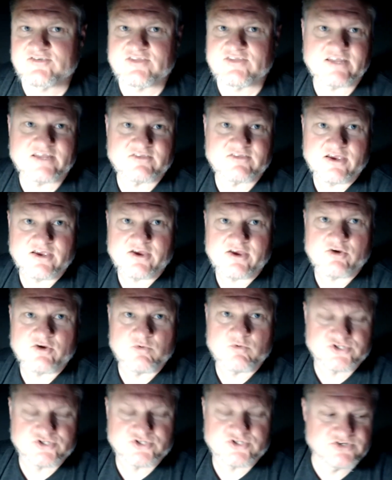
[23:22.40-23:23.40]
neat to hear
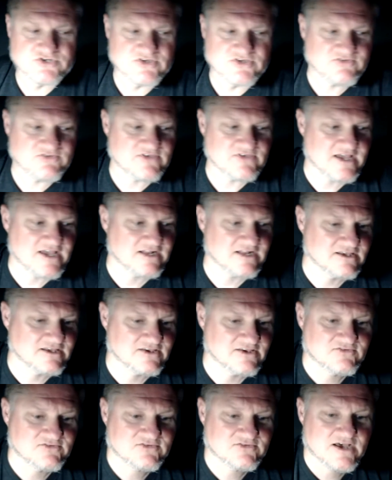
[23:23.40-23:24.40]
what you just said,
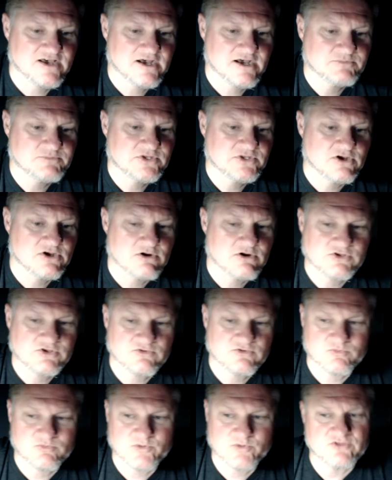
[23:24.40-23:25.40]
because, you know,
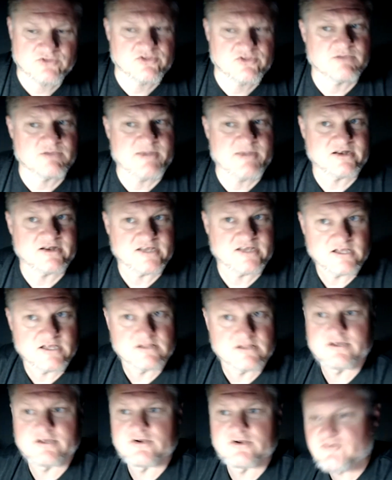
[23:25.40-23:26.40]
when you think about
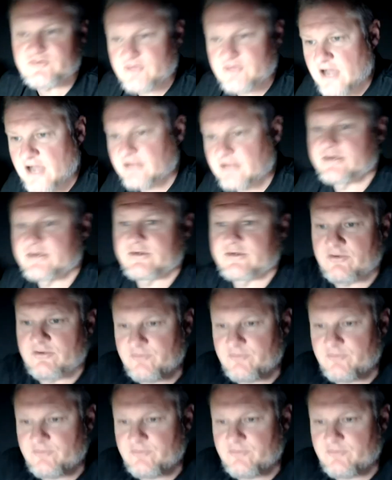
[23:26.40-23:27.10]
England or Scotland